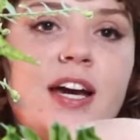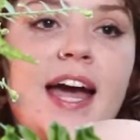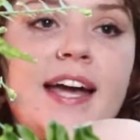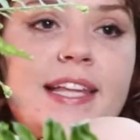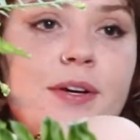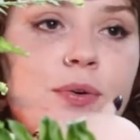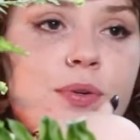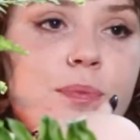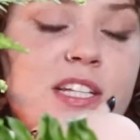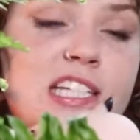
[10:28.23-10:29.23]
and there
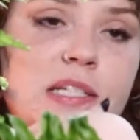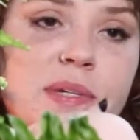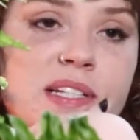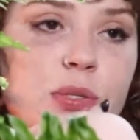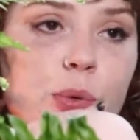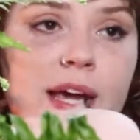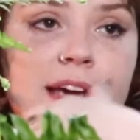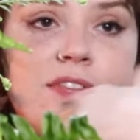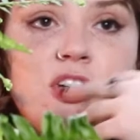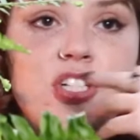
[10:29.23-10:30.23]
were participants who were
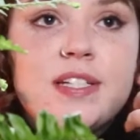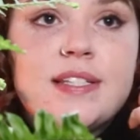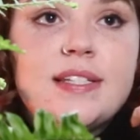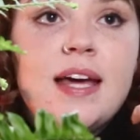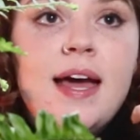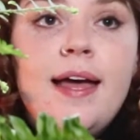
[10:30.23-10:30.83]
even just